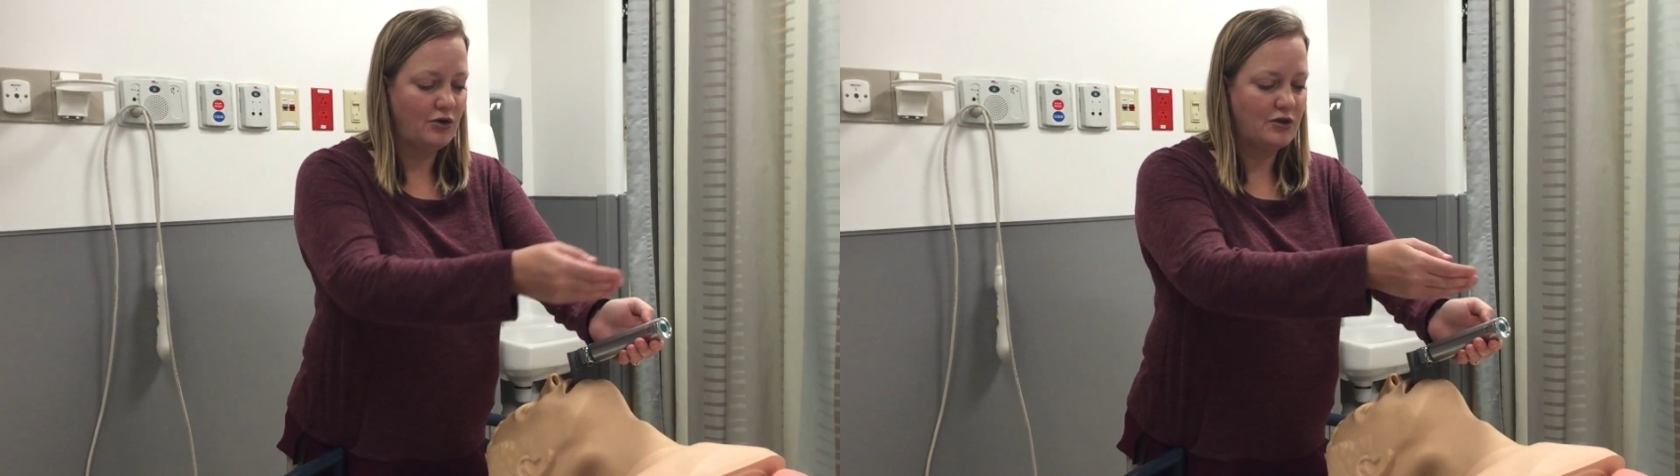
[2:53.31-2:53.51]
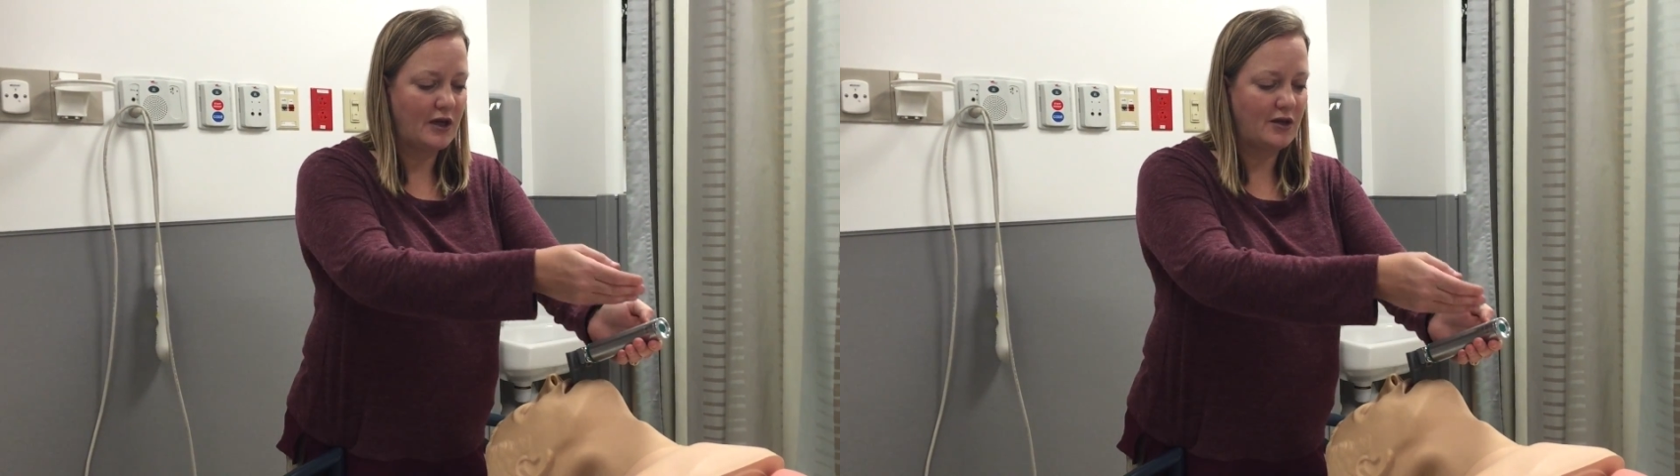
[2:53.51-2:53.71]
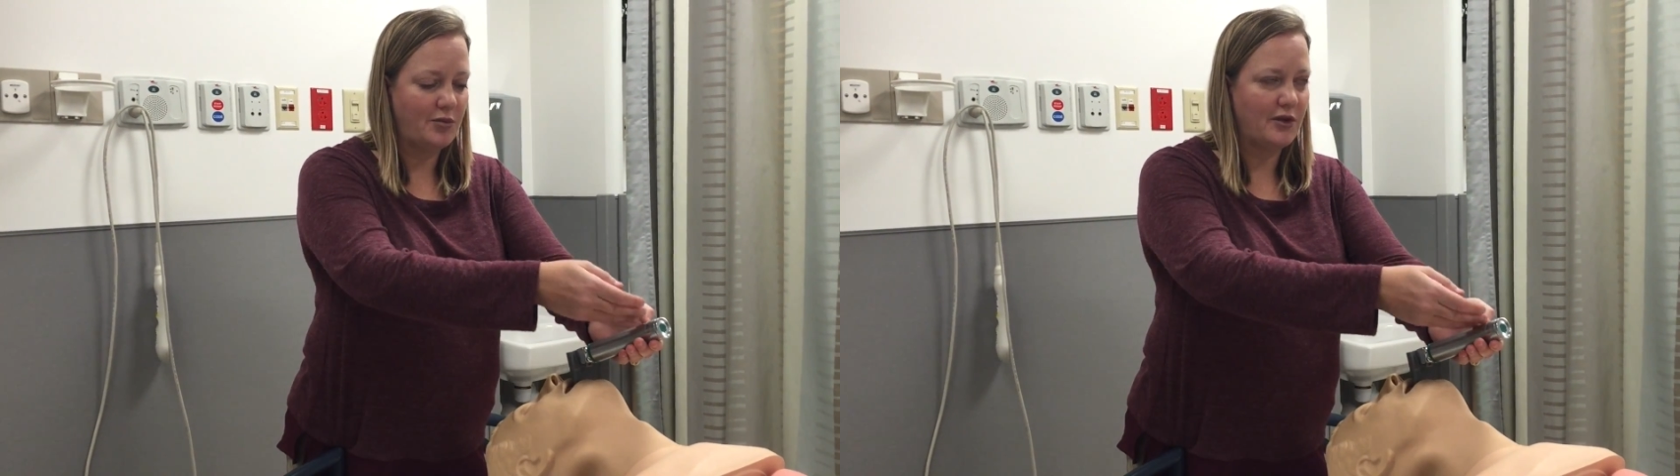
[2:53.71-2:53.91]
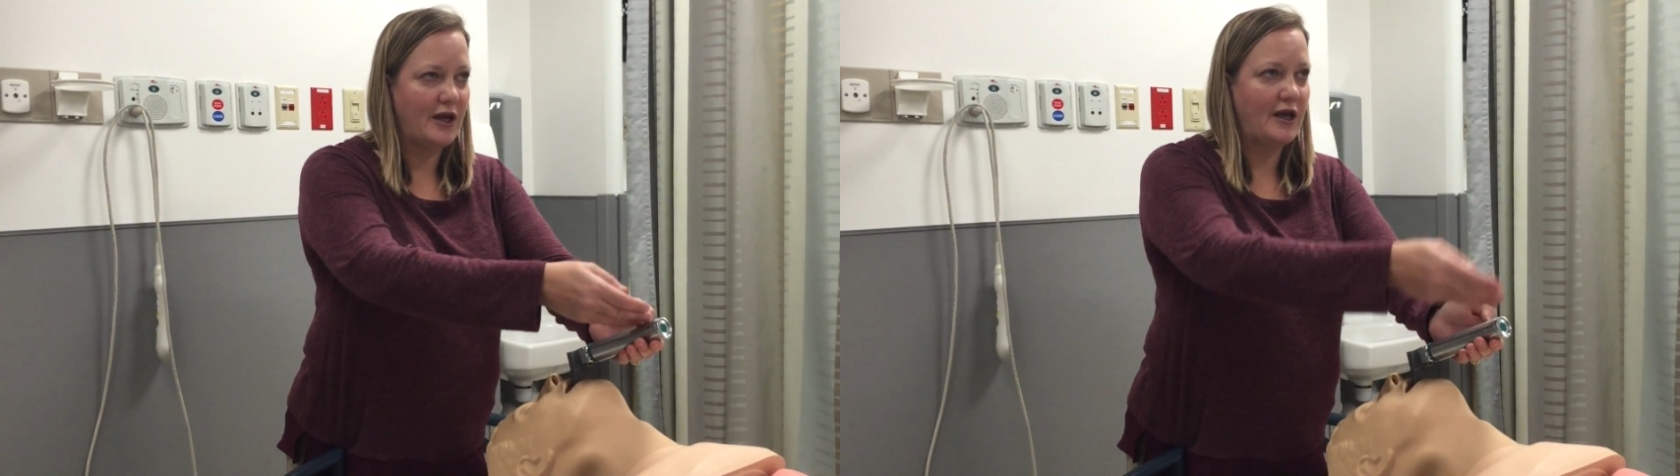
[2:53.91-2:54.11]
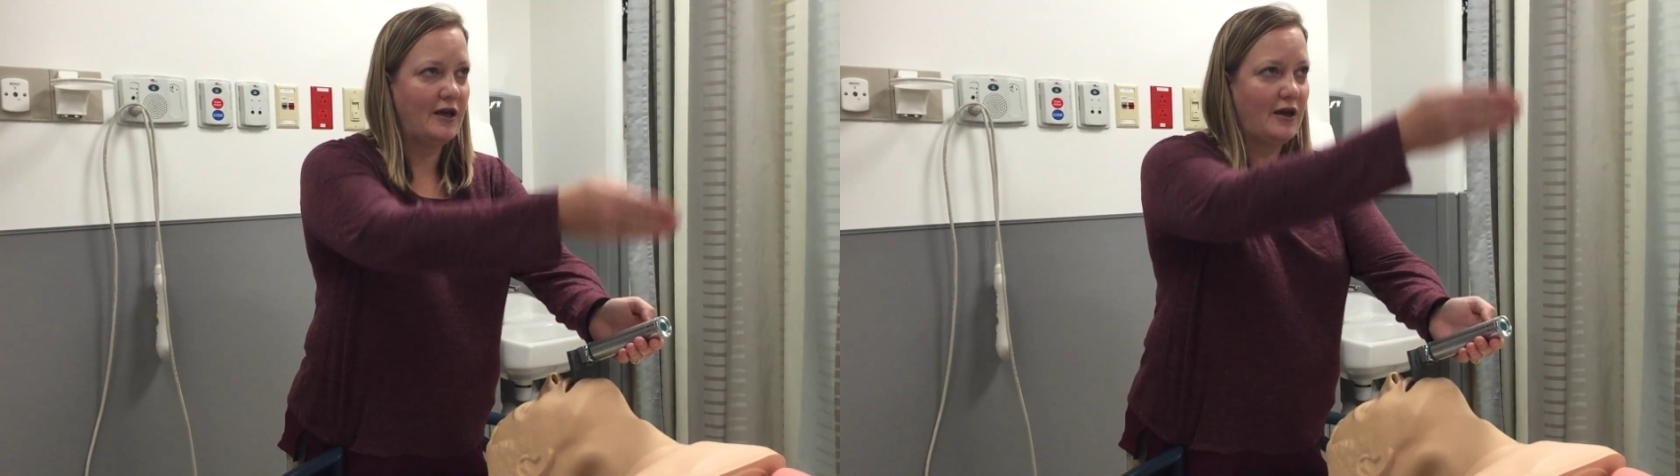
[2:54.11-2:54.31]
You take the
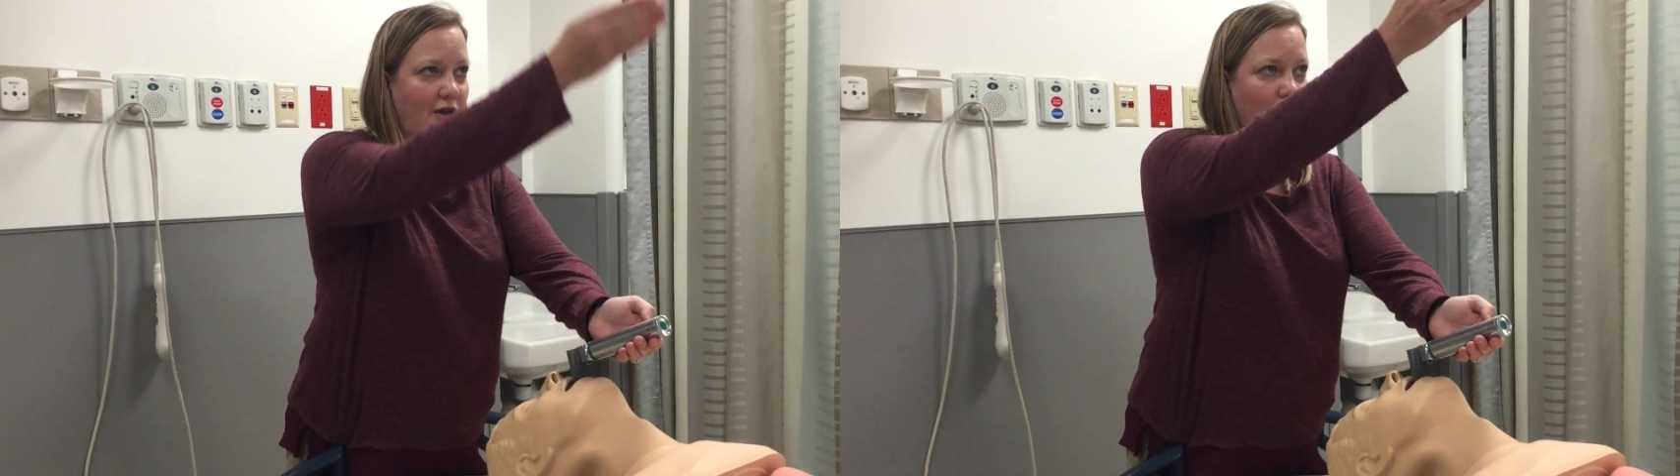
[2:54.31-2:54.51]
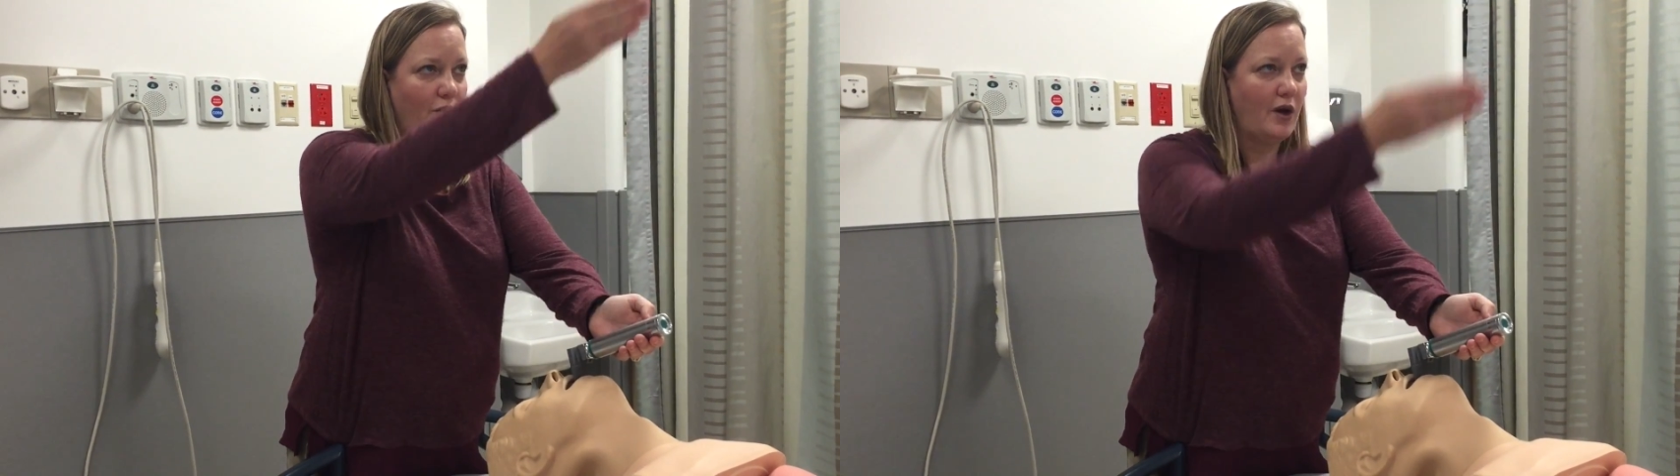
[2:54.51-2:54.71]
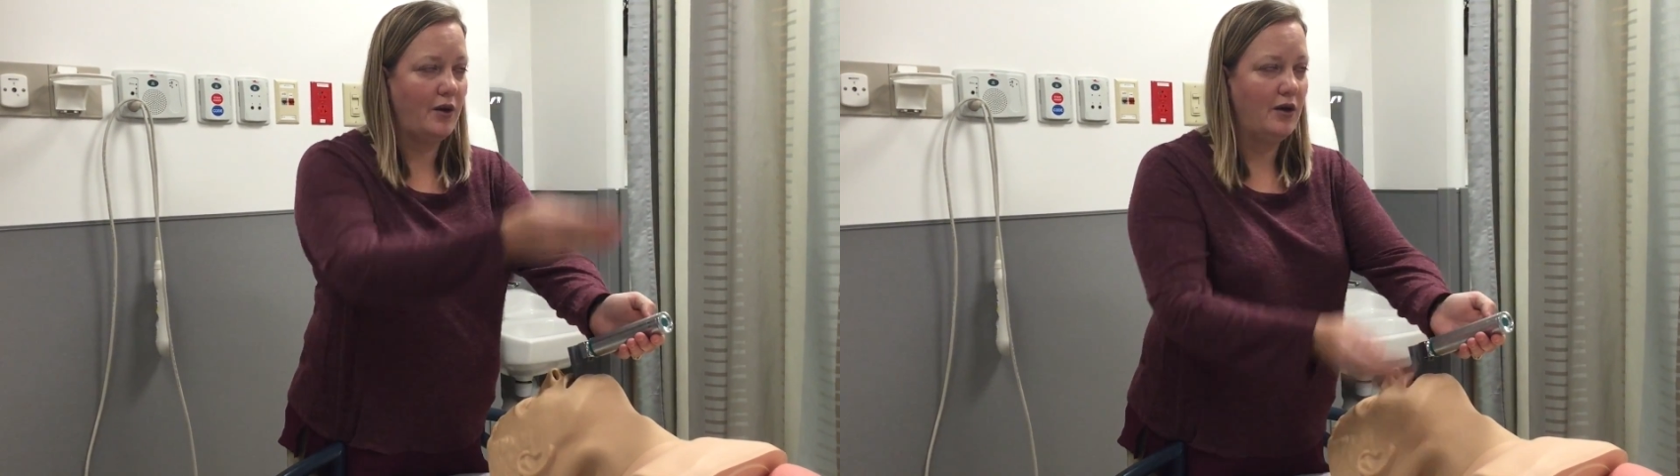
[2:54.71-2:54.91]
blade and you